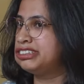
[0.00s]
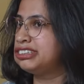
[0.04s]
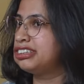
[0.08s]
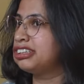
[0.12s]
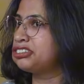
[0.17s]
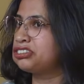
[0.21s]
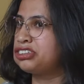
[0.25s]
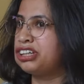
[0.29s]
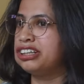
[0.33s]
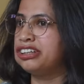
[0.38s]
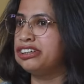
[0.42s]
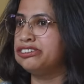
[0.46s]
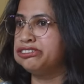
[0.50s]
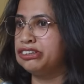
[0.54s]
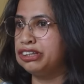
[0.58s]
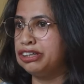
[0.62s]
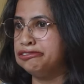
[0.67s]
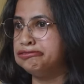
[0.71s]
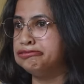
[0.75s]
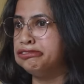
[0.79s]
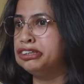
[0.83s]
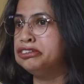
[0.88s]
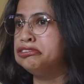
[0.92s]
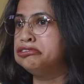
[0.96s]
such kind of a
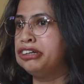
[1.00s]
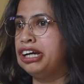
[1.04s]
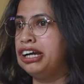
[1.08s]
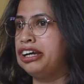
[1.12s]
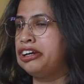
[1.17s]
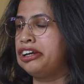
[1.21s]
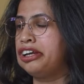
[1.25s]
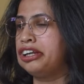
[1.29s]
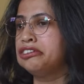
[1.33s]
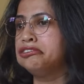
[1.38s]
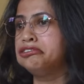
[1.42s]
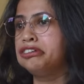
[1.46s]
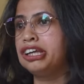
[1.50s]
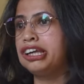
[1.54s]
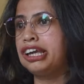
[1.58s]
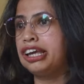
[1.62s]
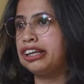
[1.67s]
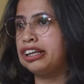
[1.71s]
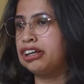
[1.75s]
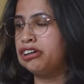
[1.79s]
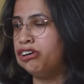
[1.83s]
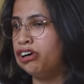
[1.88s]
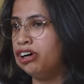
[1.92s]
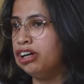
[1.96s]
number wherein we
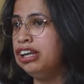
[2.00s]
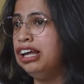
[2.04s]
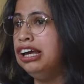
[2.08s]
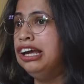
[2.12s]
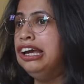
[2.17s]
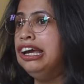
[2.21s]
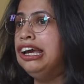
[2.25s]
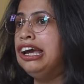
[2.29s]
can call